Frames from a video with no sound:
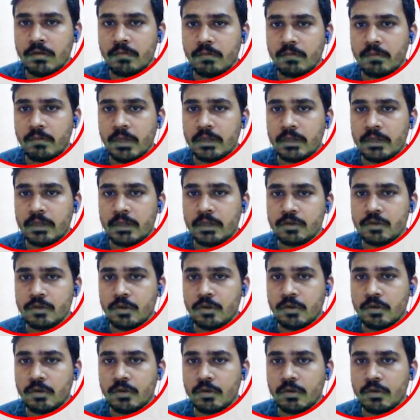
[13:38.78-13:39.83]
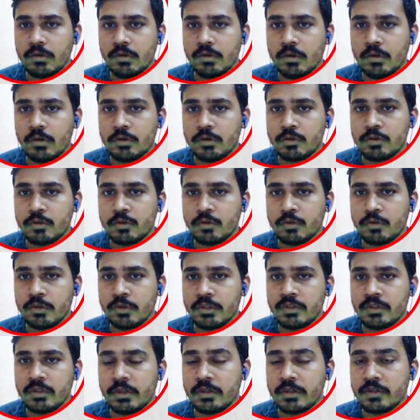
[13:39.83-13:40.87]
mails, or also known
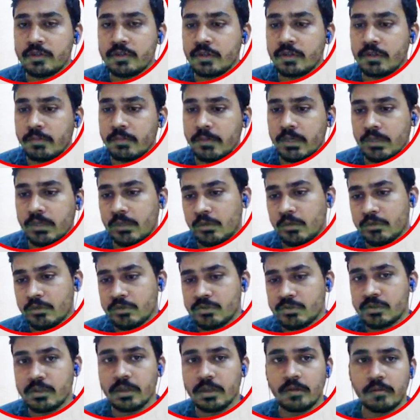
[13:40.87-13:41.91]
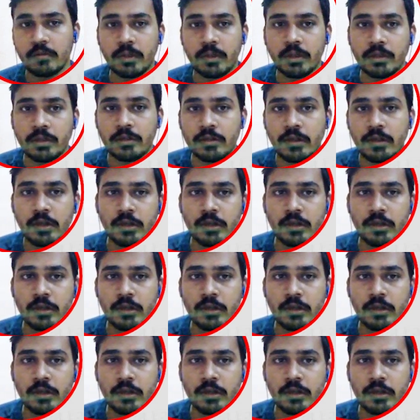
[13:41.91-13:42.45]
as traditional mail or snail mail.